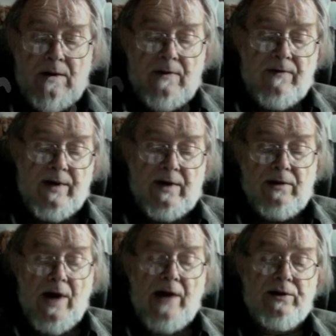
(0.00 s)
The
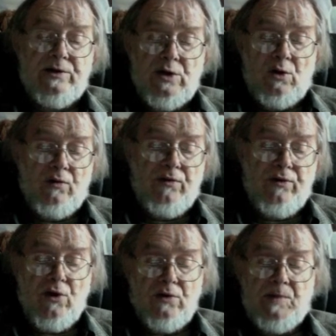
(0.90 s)
clarity of
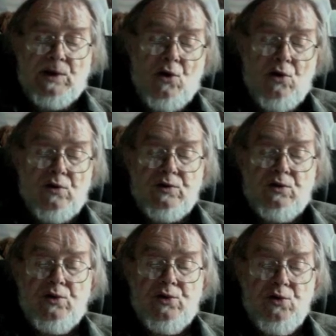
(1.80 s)
thought belongs
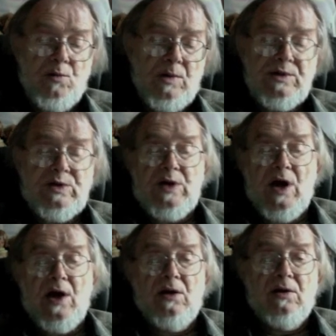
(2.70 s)
to human
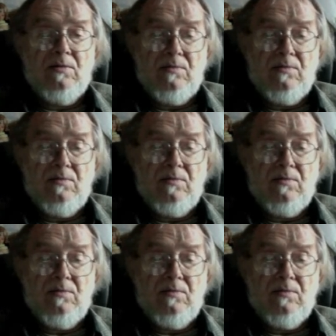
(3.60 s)
skull